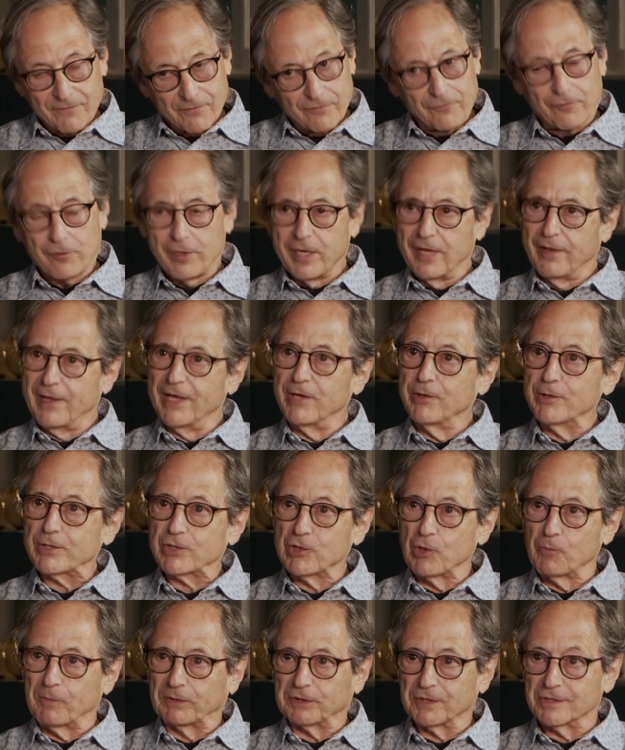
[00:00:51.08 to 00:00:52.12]
Freddie, thank you
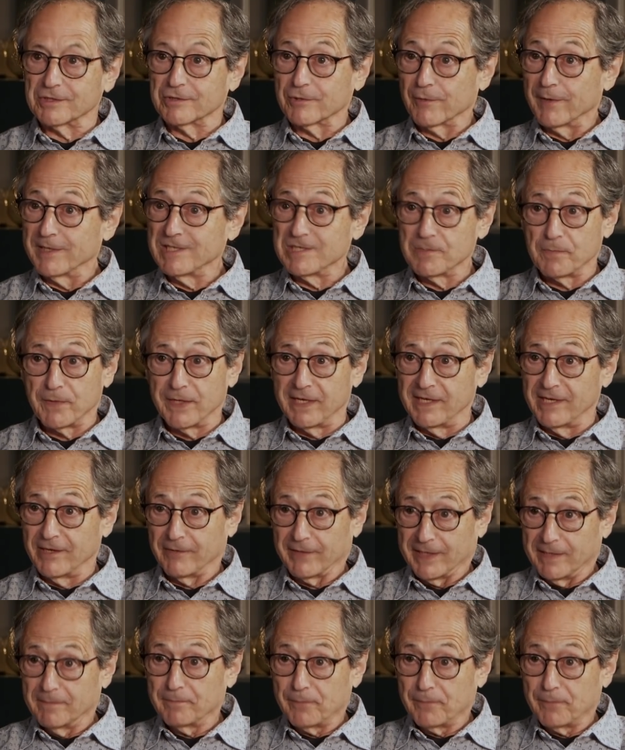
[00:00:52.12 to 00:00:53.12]
so much. It's great to be here in